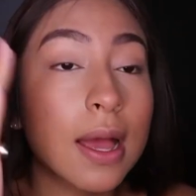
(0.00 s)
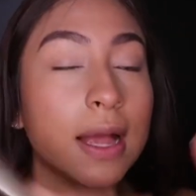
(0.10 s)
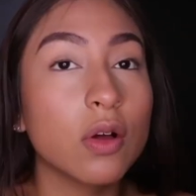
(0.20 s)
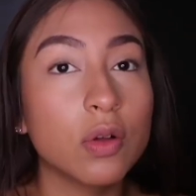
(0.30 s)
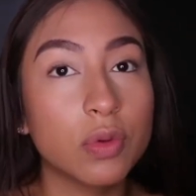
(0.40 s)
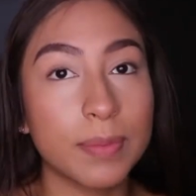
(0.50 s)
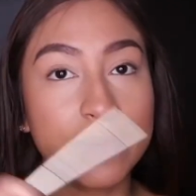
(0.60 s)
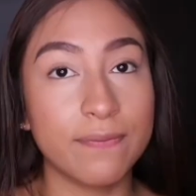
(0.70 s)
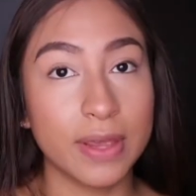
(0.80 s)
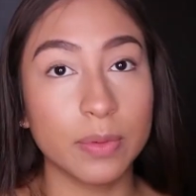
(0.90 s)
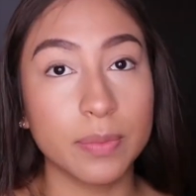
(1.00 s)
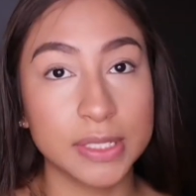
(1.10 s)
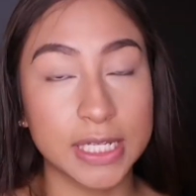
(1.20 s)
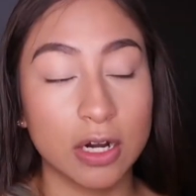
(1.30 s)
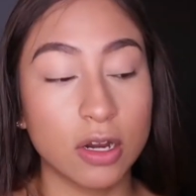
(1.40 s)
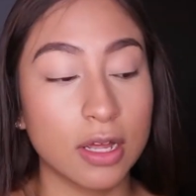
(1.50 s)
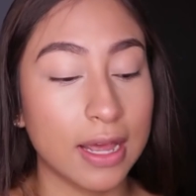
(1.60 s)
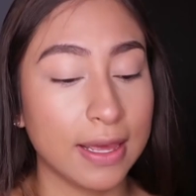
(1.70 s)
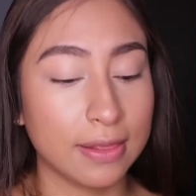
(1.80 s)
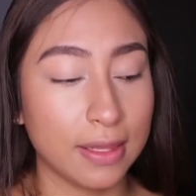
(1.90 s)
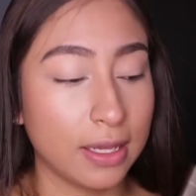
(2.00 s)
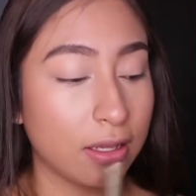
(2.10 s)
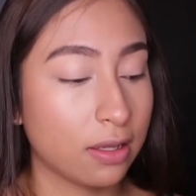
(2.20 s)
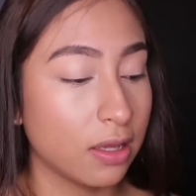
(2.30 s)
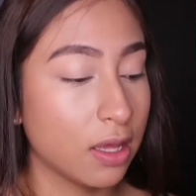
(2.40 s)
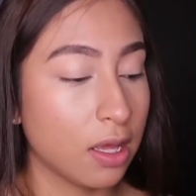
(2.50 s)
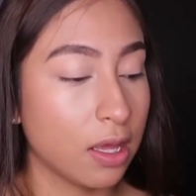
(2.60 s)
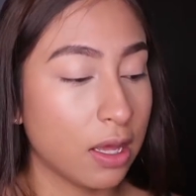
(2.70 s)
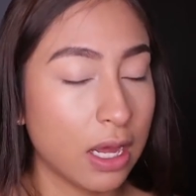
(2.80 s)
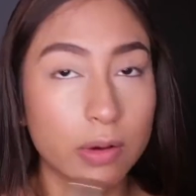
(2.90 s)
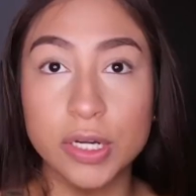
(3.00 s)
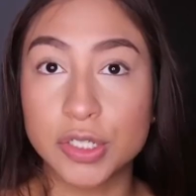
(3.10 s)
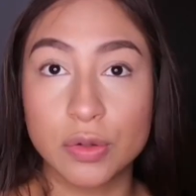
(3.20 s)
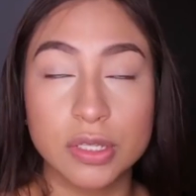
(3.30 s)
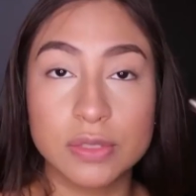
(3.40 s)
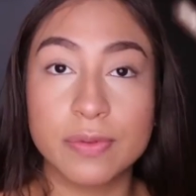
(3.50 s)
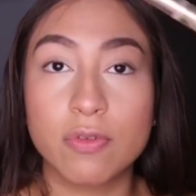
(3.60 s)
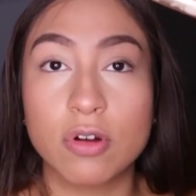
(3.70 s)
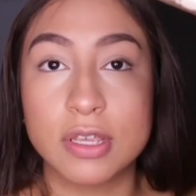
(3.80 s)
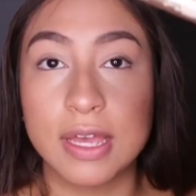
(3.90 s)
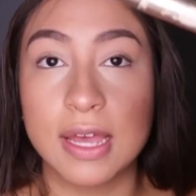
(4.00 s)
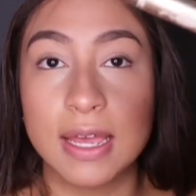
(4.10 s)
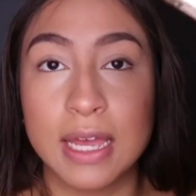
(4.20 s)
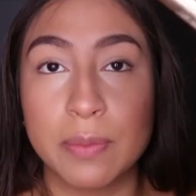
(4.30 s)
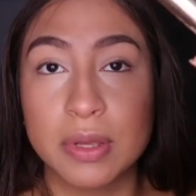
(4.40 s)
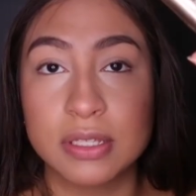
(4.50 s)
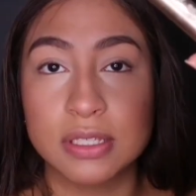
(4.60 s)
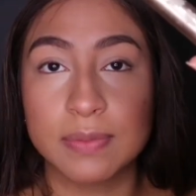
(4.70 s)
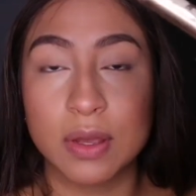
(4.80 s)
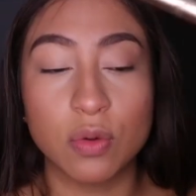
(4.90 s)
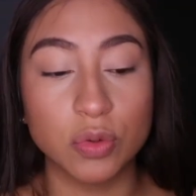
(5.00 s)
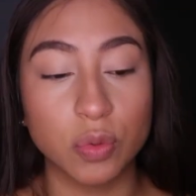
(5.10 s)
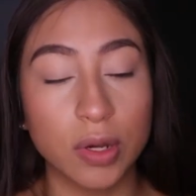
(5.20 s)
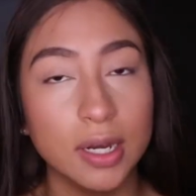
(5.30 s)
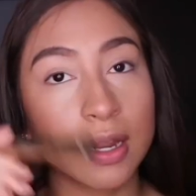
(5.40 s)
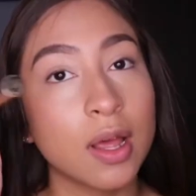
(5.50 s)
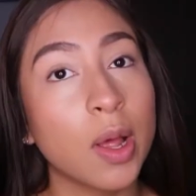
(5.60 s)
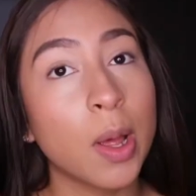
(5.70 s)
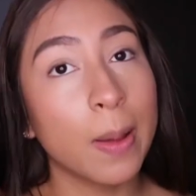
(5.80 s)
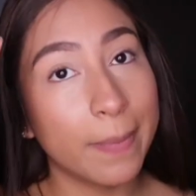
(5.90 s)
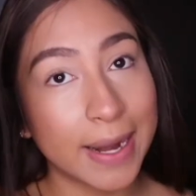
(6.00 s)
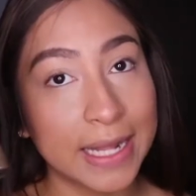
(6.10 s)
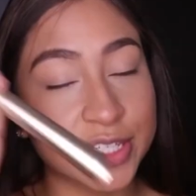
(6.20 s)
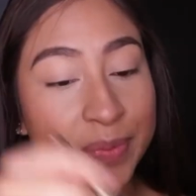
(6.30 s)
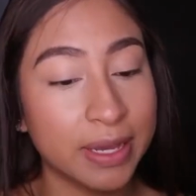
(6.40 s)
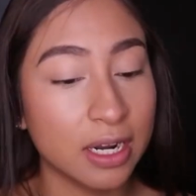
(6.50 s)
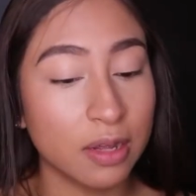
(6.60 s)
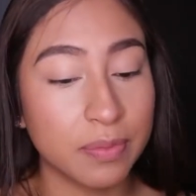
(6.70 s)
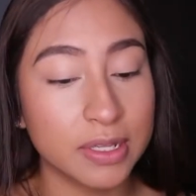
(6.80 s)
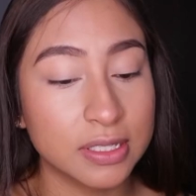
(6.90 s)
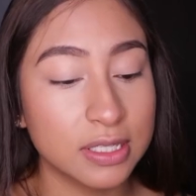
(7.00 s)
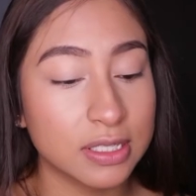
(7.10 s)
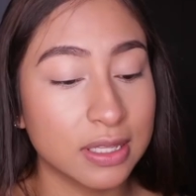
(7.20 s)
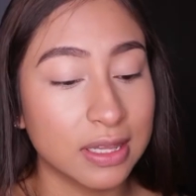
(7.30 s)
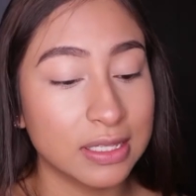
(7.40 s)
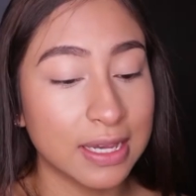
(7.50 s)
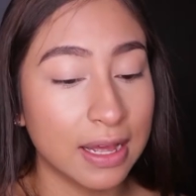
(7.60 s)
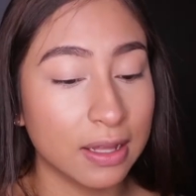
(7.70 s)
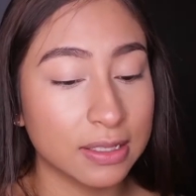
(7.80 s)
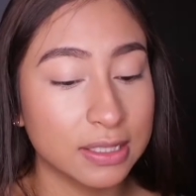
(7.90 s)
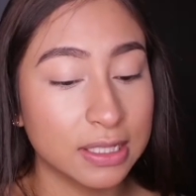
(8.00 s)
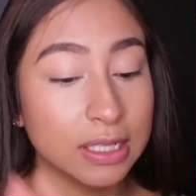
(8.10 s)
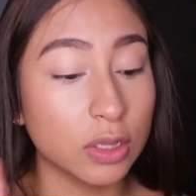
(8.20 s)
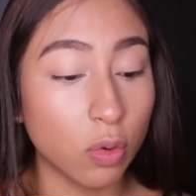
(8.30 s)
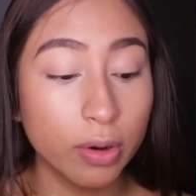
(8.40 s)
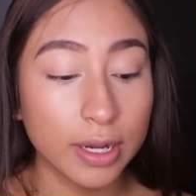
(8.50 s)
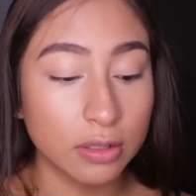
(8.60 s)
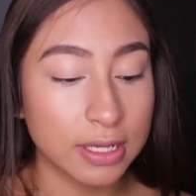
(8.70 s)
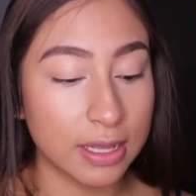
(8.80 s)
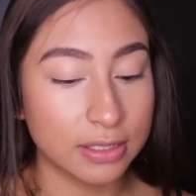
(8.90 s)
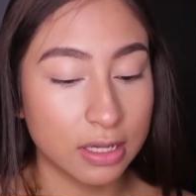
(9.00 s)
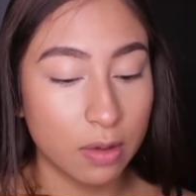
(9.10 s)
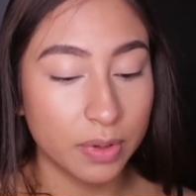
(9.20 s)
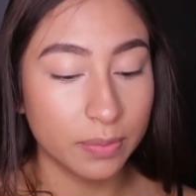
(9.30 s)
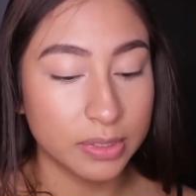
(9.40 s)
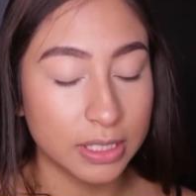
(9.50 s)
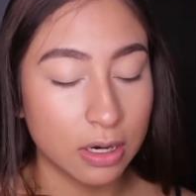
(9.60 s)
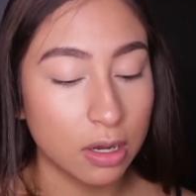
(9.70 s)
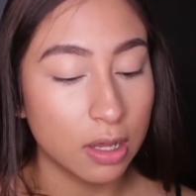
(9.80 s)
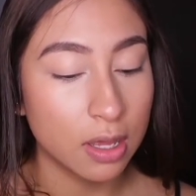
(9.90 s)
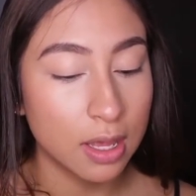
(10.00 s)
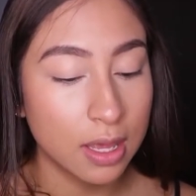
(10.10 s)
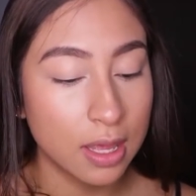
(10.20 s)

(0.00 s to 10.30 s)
I go on with my favorite mascara. I think I already showed this before. Yeah, I have, because it's my old one, but I had to pick it up. This is the te L'Oreal Telescopic Mascara.